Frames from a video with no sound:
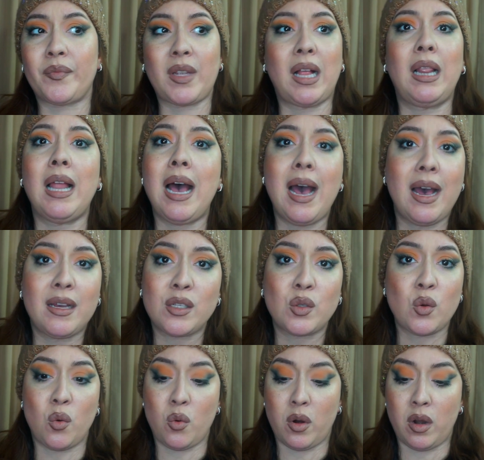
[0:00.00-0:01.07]

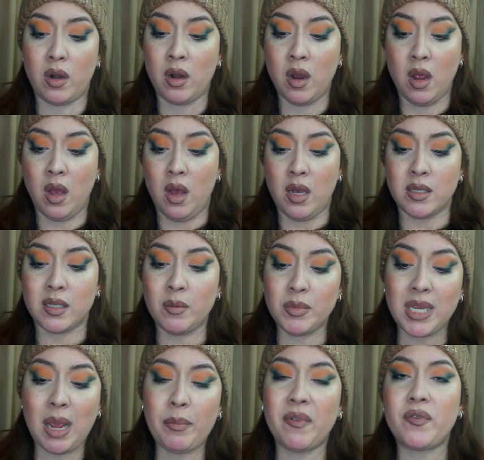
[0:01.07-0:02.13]
class or some
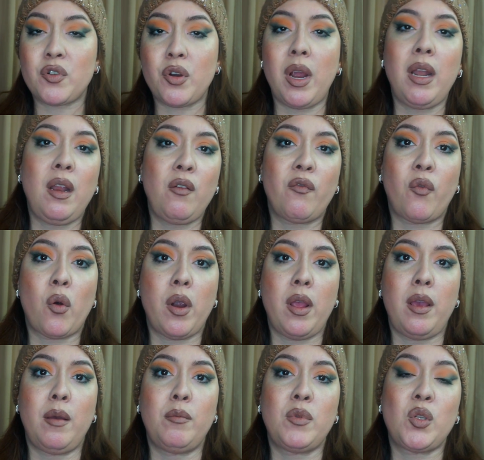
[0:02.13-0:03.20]
type of training for
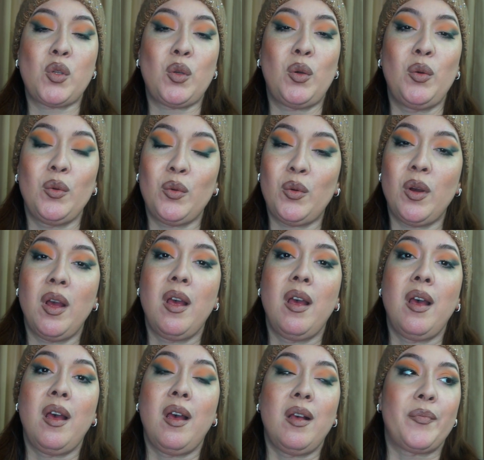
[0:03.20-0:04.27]
him to
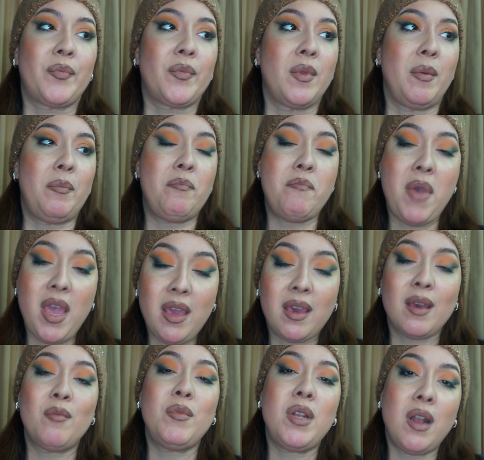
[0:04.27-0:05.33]
make
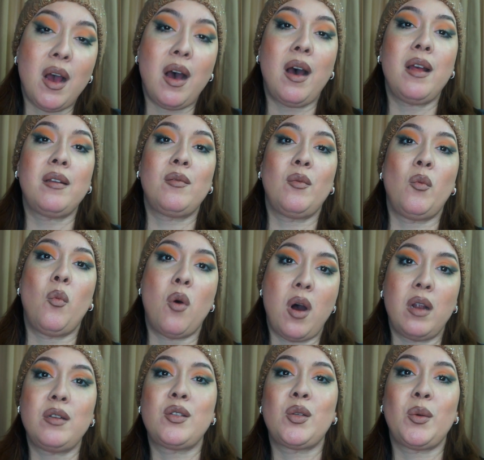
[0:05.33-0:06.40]
him not
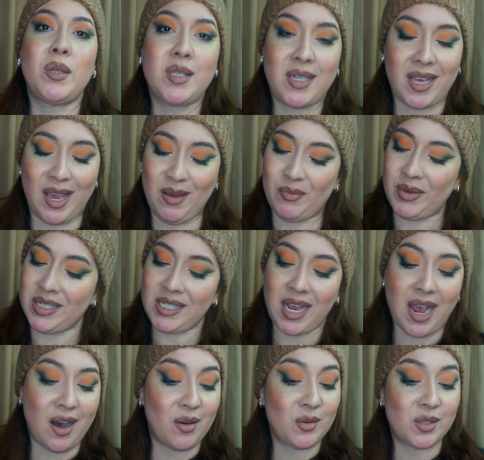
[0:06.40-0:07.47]
want to escape his
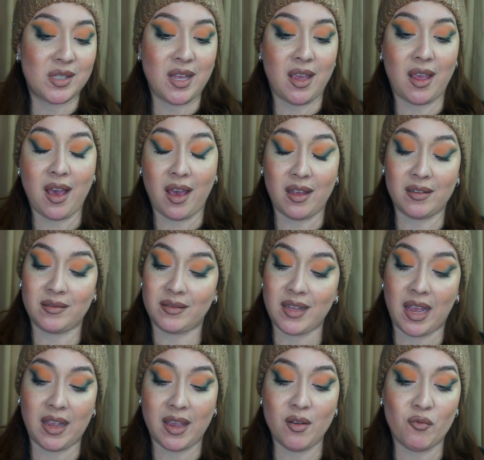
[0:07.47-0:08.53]
house. Like I
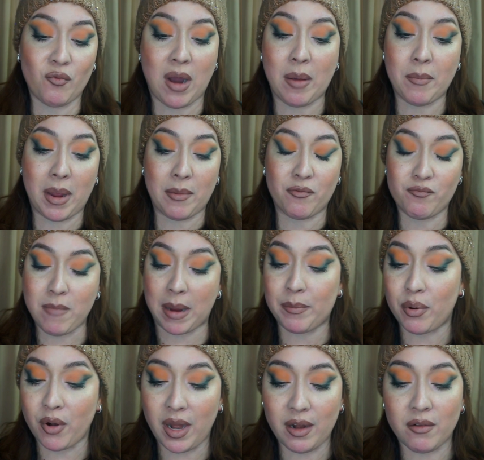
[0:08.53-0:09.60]
can't wrap my
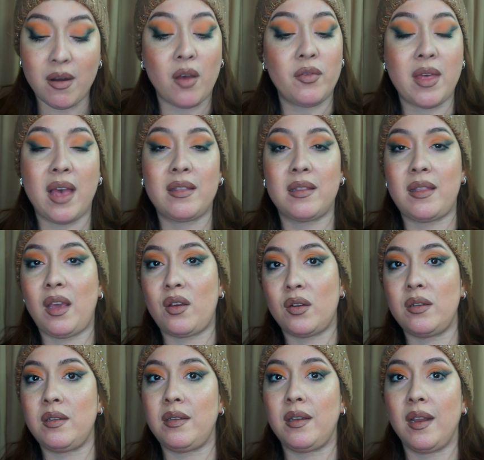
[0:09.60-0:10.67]
brain around that they
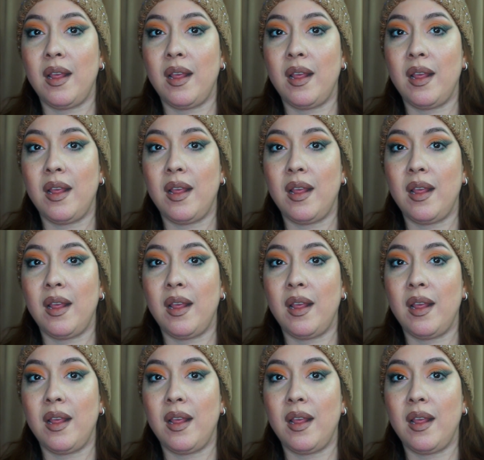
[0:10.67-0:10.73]
couldn't